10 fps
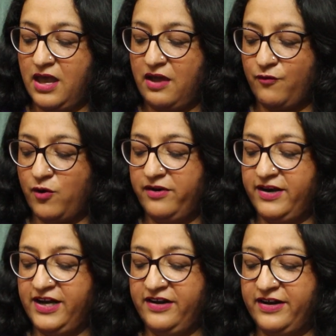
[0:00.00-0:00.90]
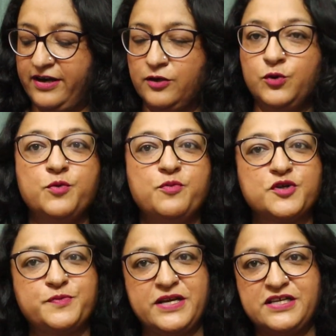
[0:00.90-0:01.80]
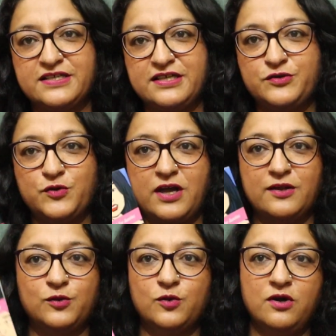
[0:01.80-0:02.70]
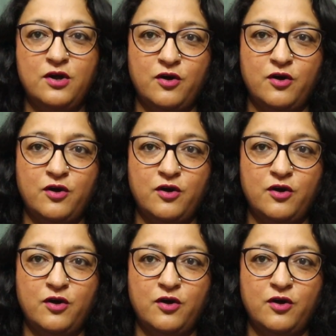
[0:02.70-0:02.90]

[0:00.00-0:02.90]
I have already read 2 books by Jessie Sutanto